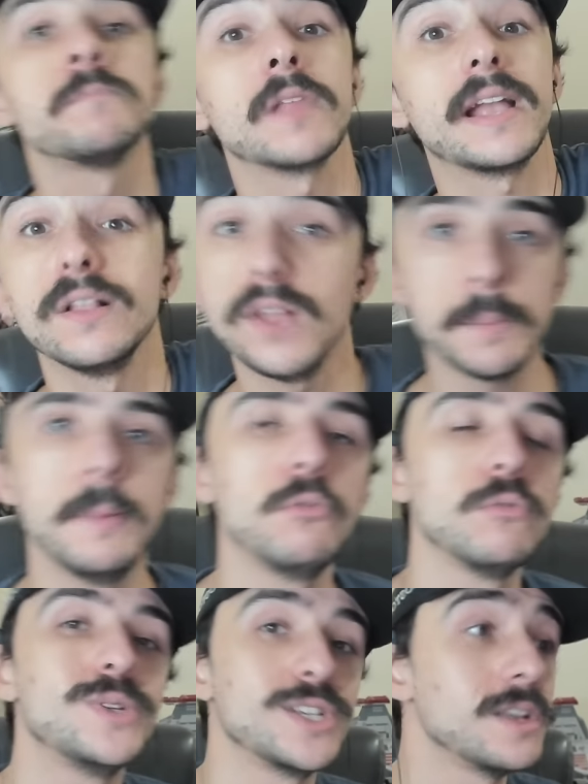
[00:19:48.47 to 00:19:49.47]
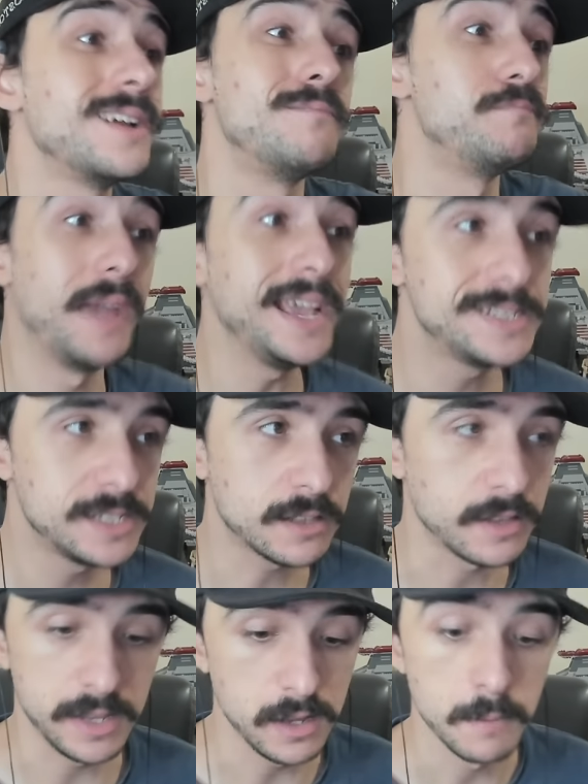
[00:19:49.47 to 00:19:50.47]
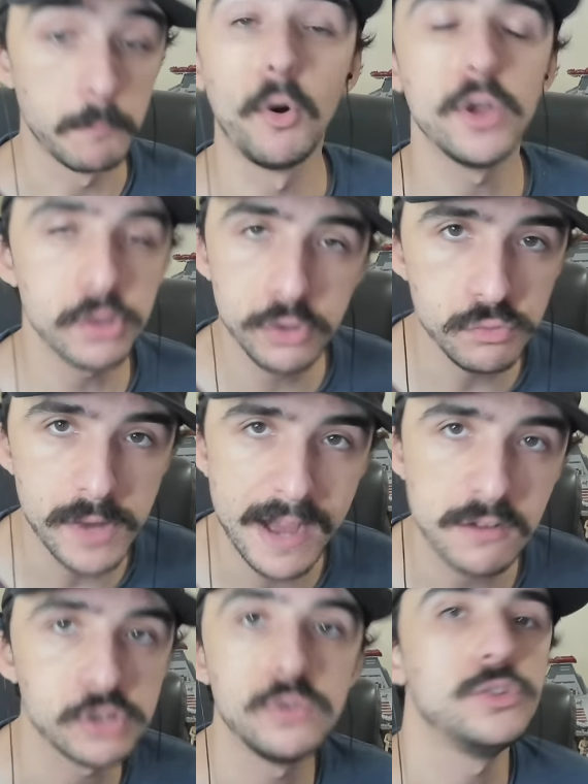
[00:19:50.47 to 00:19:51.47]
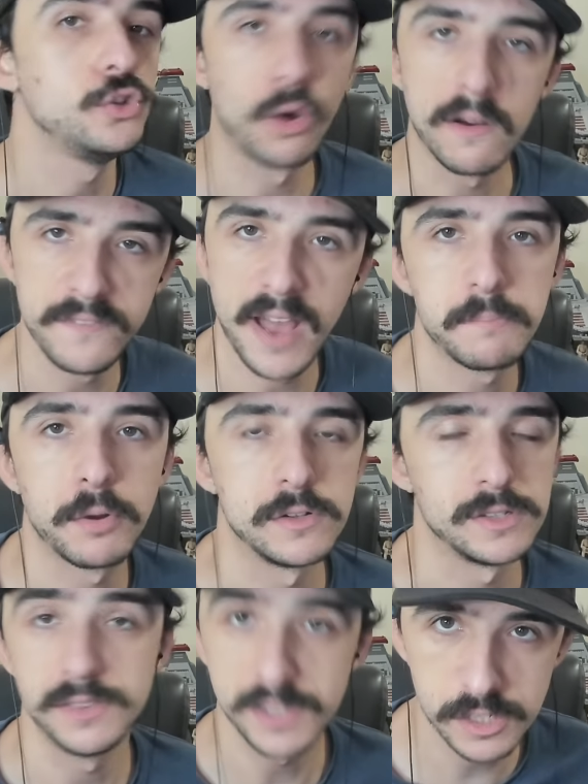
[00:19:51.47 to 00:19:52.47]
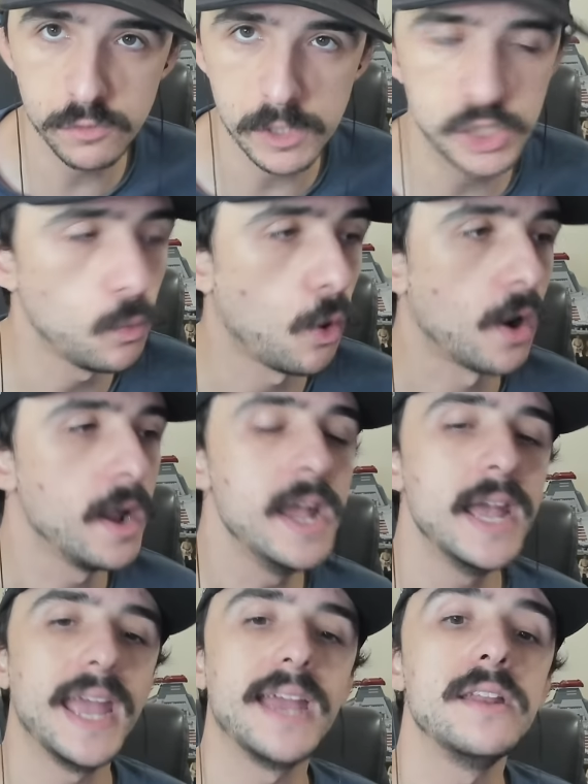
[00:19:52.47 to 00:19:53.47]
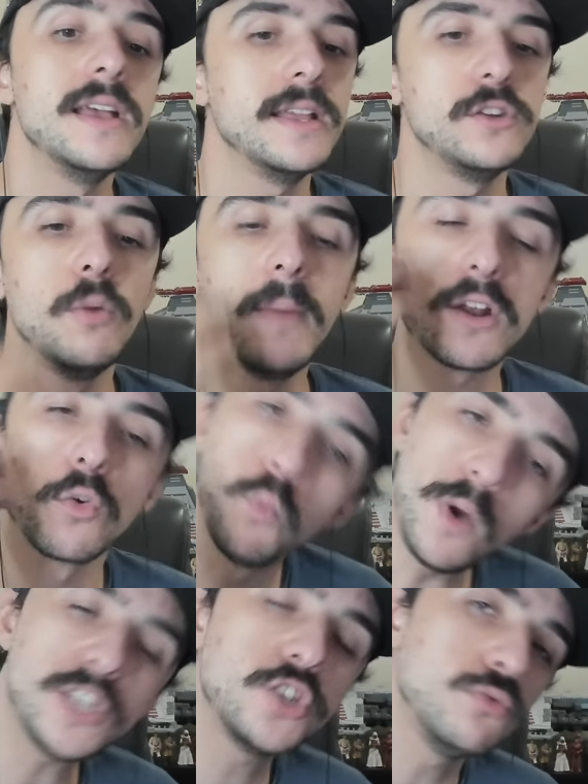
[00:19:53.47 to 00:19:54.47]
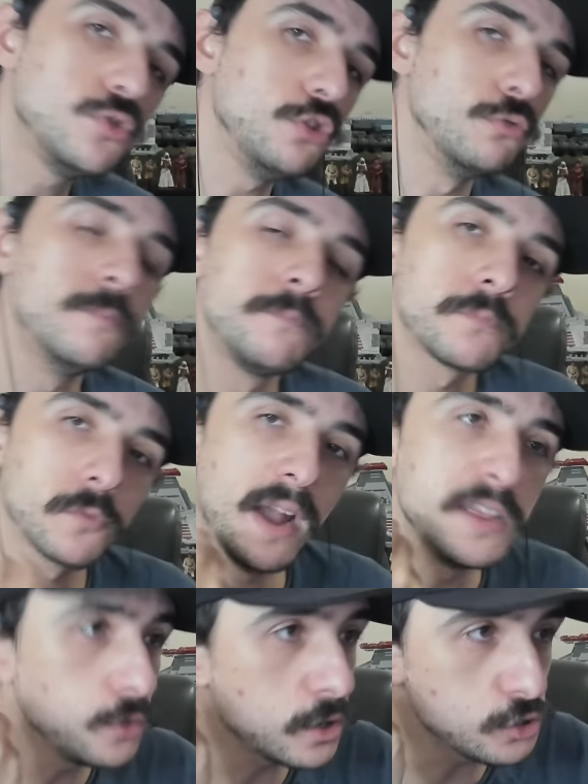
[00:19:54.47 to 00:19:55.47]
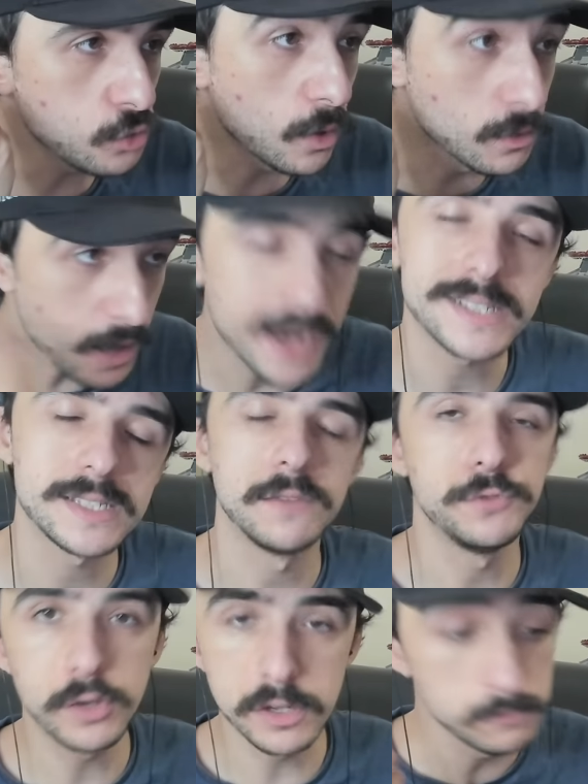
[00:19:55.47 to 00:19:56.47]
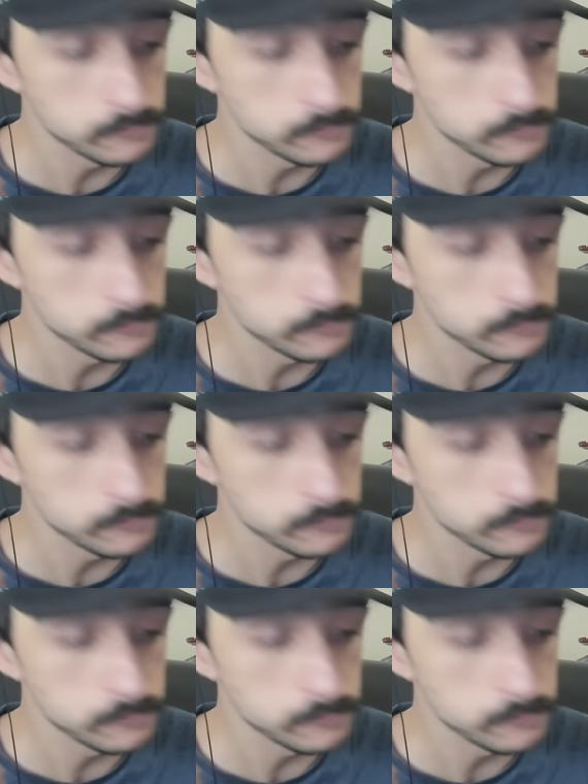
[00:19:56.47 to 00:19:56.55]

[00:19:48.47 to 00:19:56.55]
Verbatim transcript: like a lot of people will just basically boil you down to you're a fat person. This is what you are. And no matter what you do, right, you could do a lot of stuff. You can